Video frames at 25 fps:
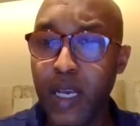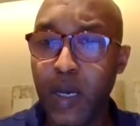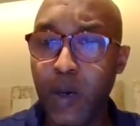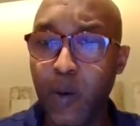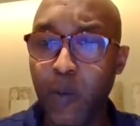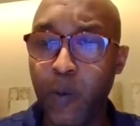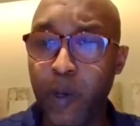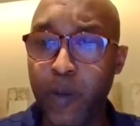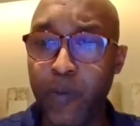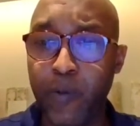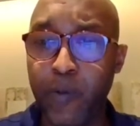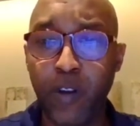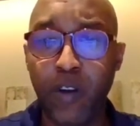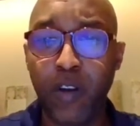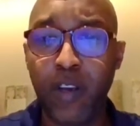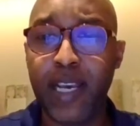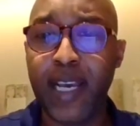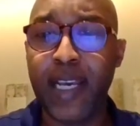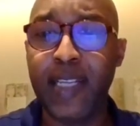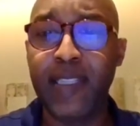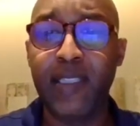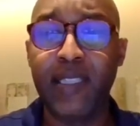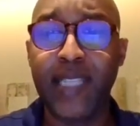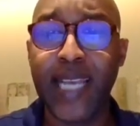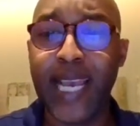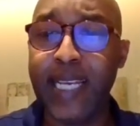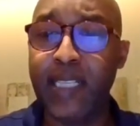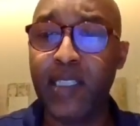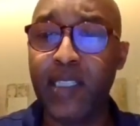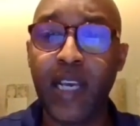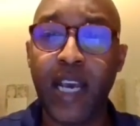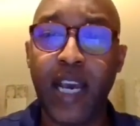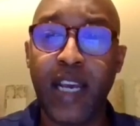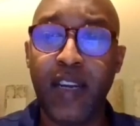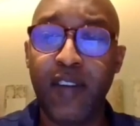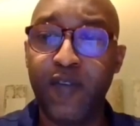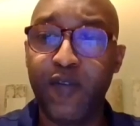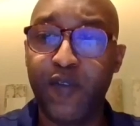When we look at
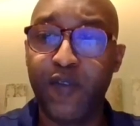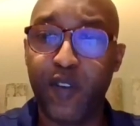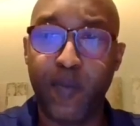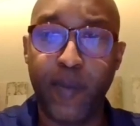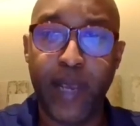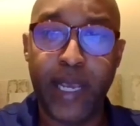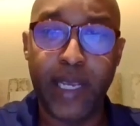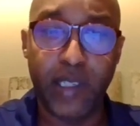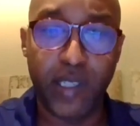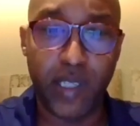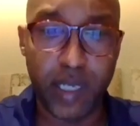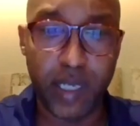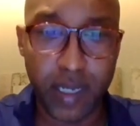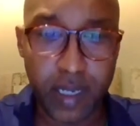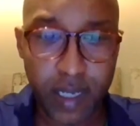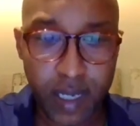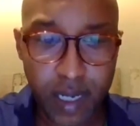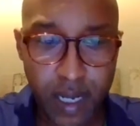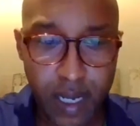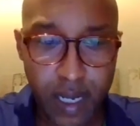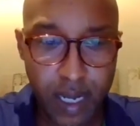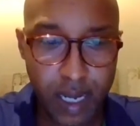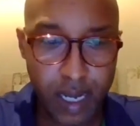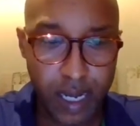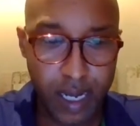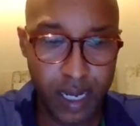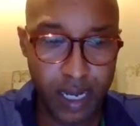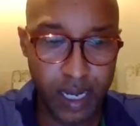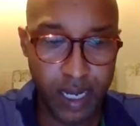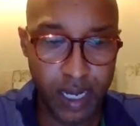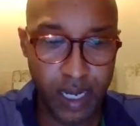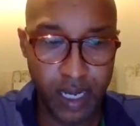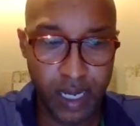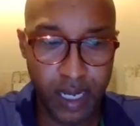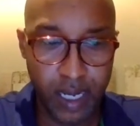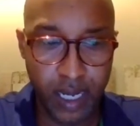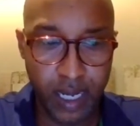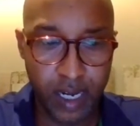data and information,
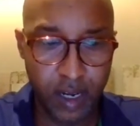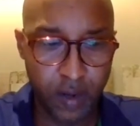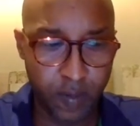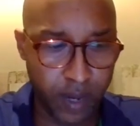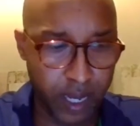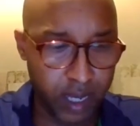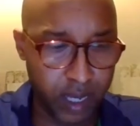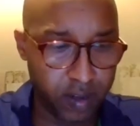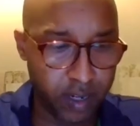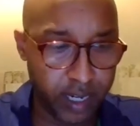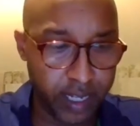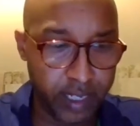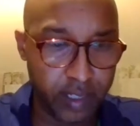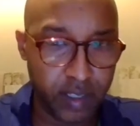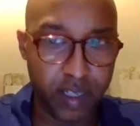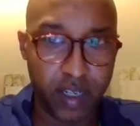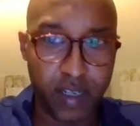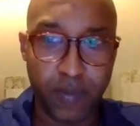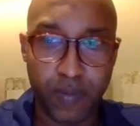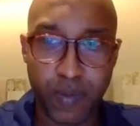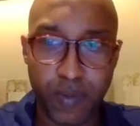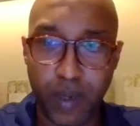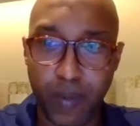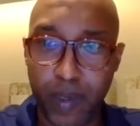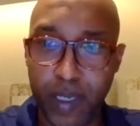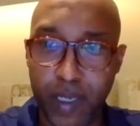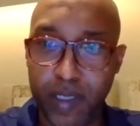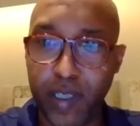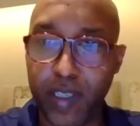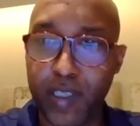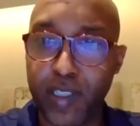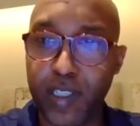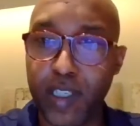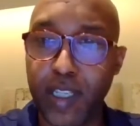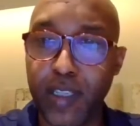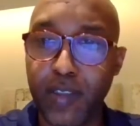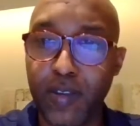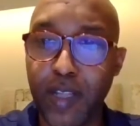I know my colleagues, probably
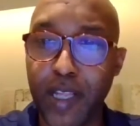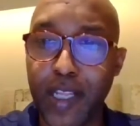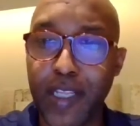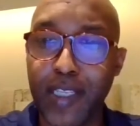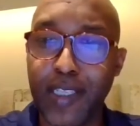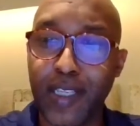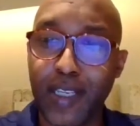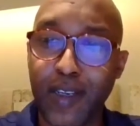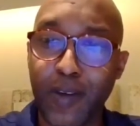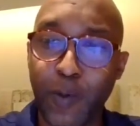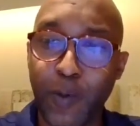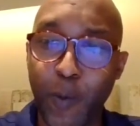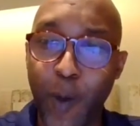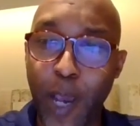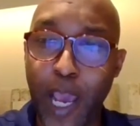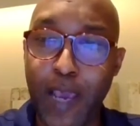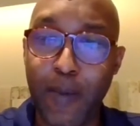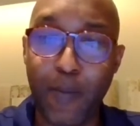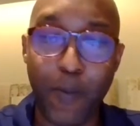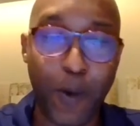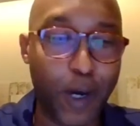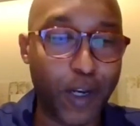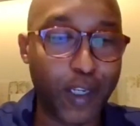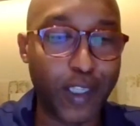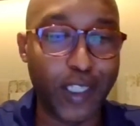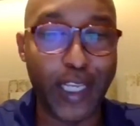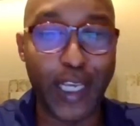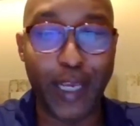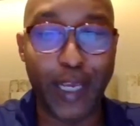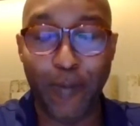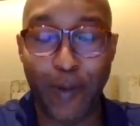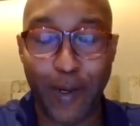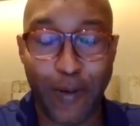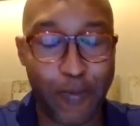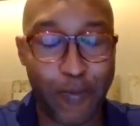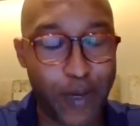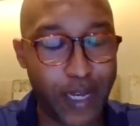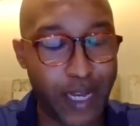touched into this in way more
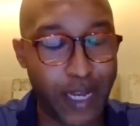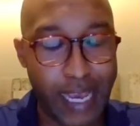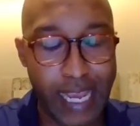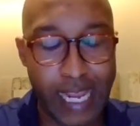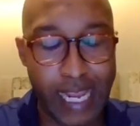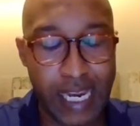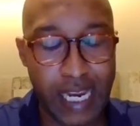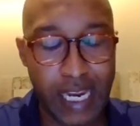deeper, but